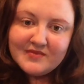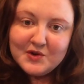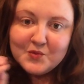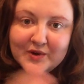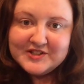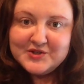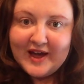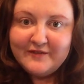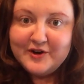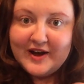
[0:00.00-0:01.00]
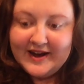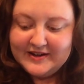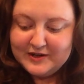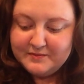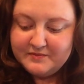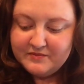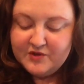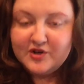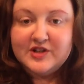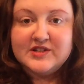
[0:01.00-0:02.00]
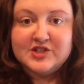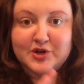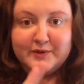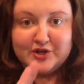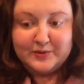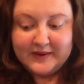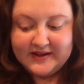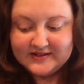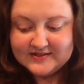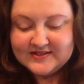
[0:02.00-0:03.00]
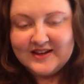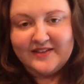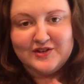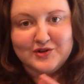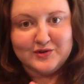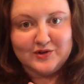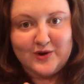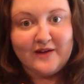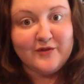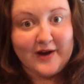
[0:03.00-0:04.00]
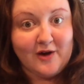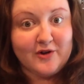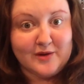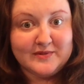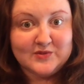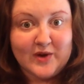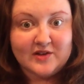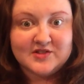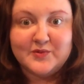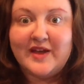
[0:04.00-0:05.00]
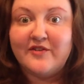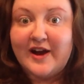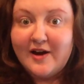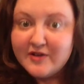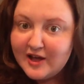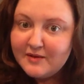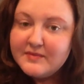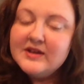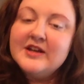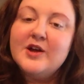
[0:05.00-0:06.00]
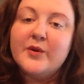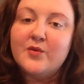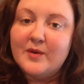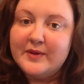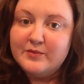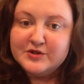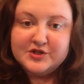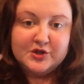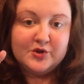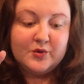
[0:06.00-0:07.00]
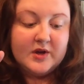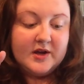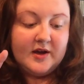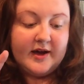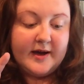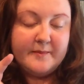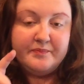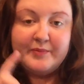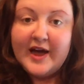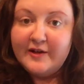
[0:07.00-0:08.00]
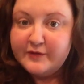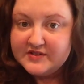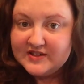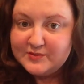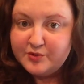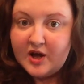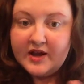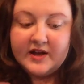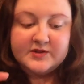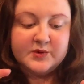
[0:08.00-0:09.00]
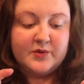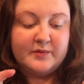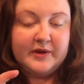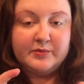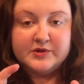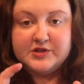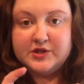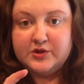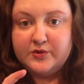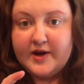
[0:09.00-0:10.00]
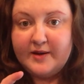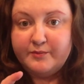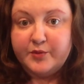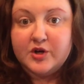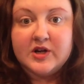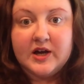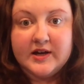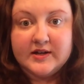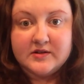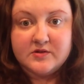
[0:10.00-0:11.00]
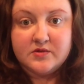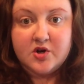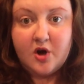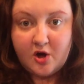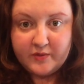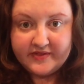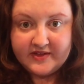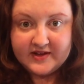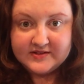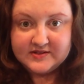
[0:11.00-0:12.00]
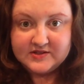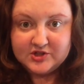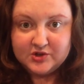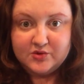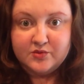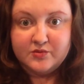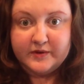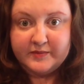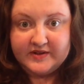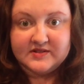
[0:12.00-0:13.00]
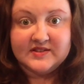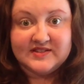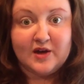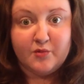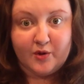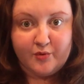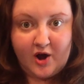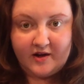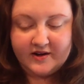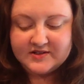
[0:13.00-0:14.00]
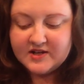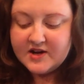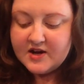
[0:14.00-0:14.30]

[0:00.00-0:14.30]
Once you have your item, you're going to determine your means, and then you have your outcome as well. So we have our outcome. We want people to buy full-size products. We want people to book a call with us to basically sell more product.